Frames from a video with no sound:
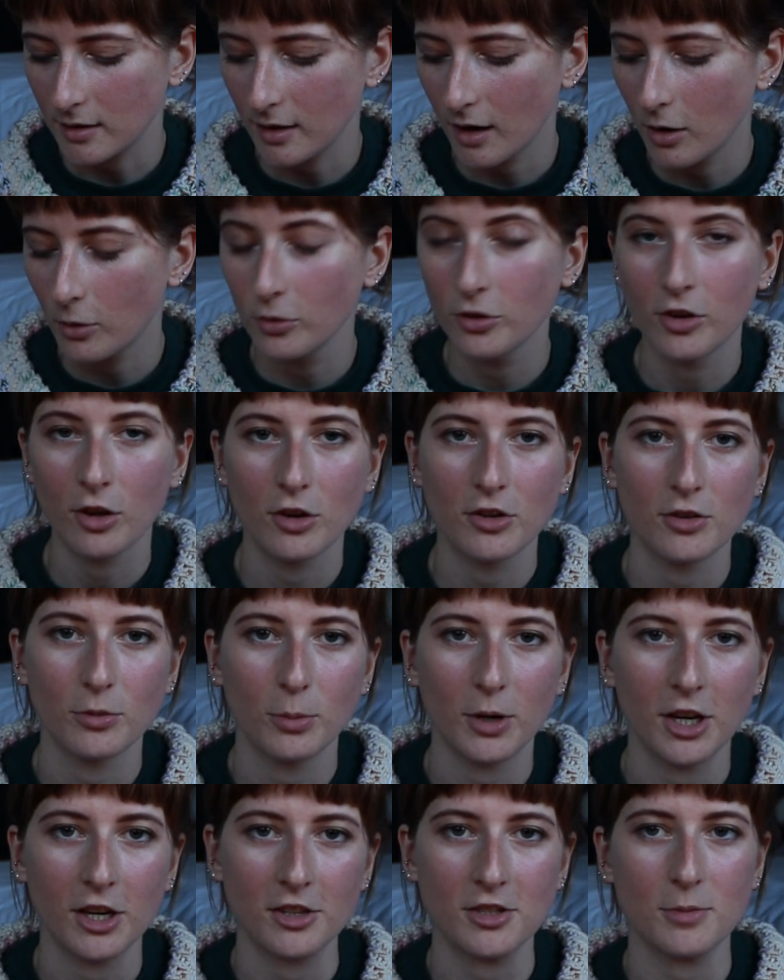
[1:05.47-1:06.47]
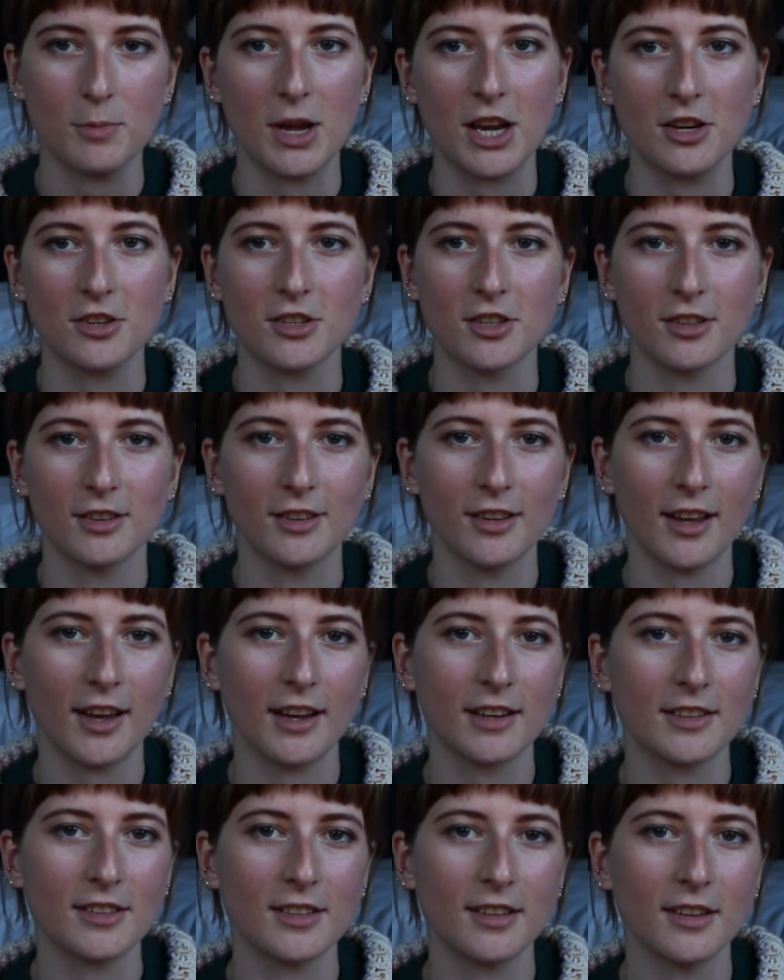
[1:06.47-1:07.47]
I also just wanted to mention
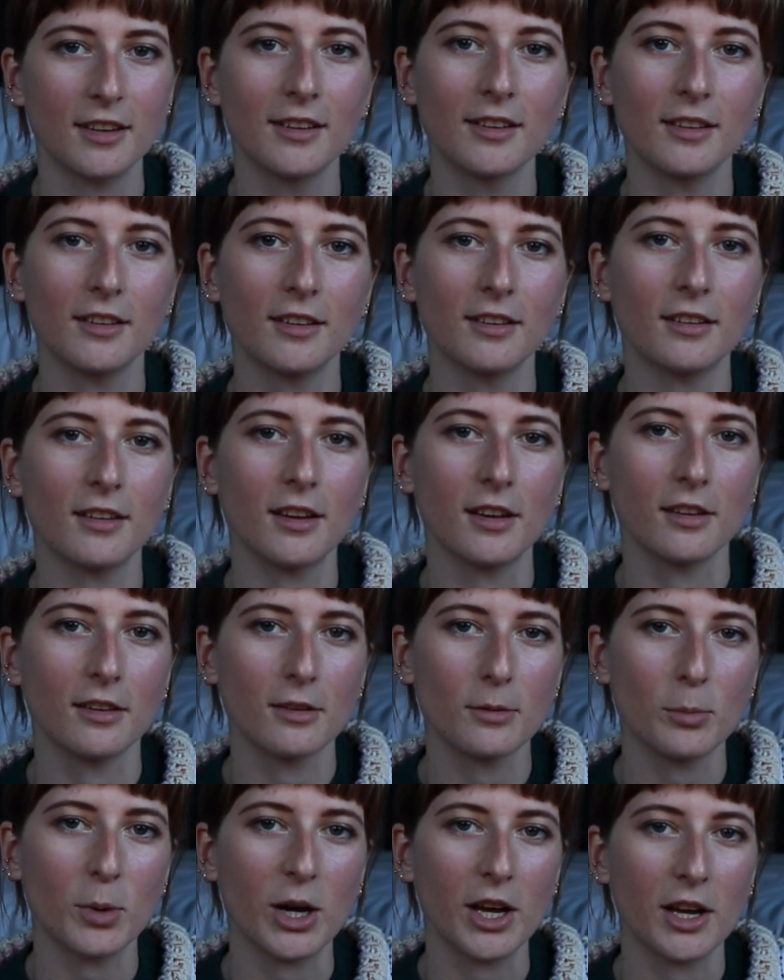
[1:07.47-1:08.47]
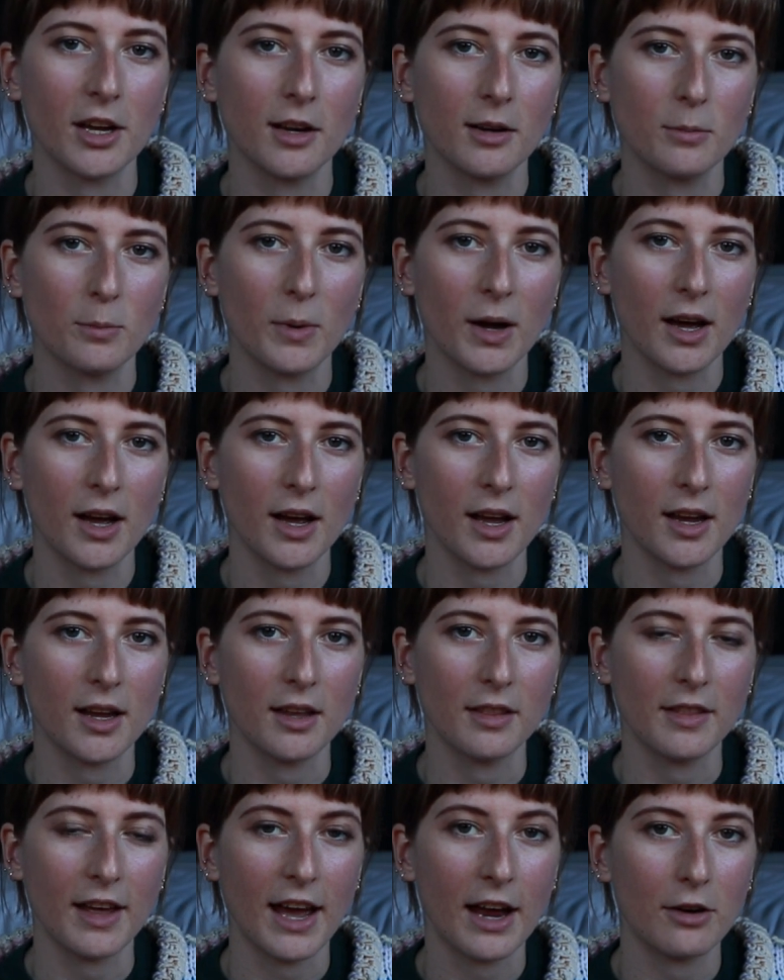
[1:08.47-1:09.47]
that this is inspired
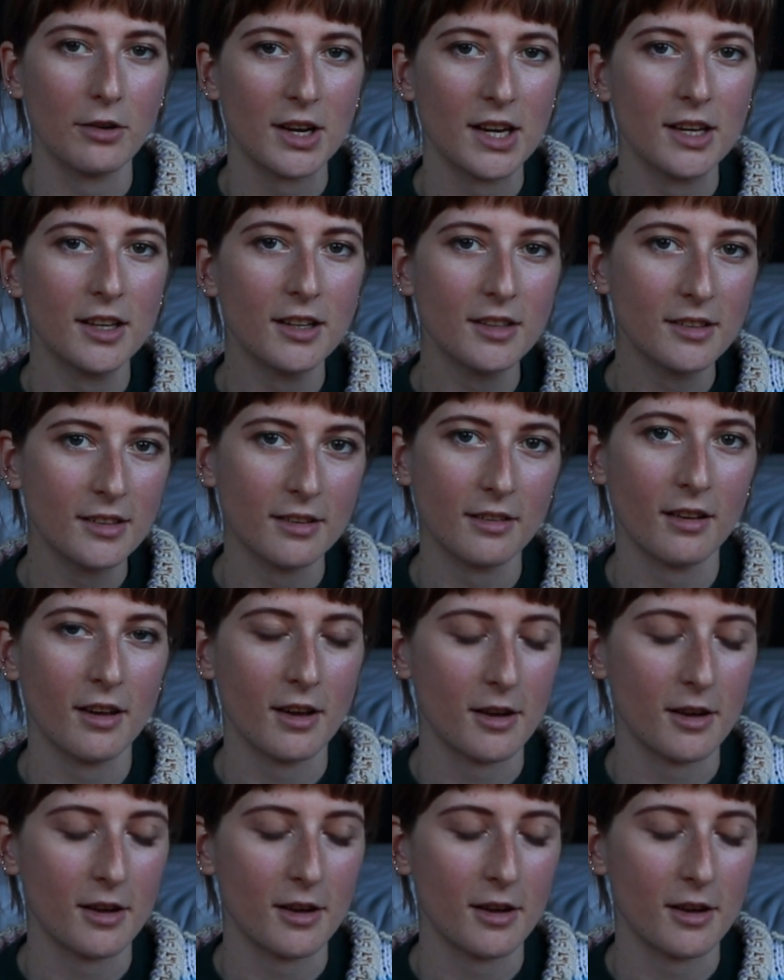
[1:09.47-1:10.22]
by the Harry knit.